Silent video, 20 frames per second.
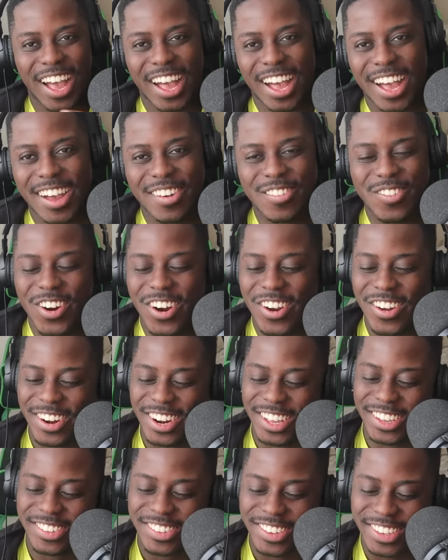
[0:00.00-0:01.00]
Uh, bro,
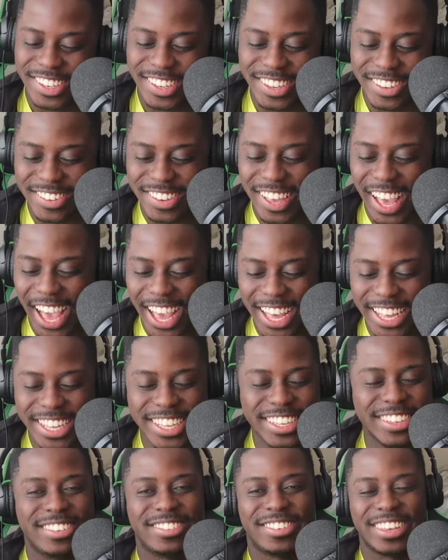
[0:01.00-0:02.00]
listen, this guy,
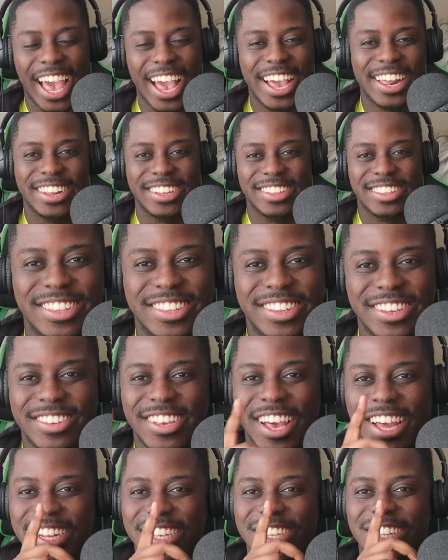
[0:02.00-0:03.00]
he's silent. This
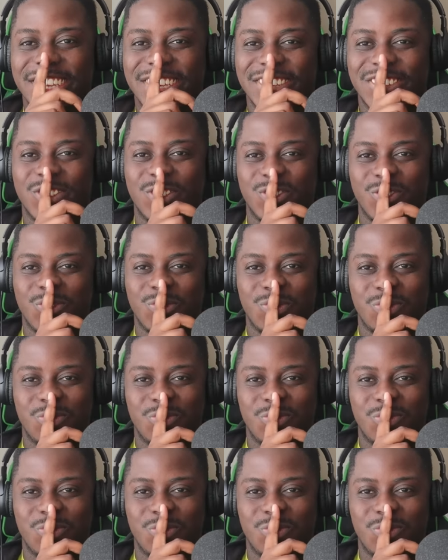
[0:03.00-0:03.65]
guy did this.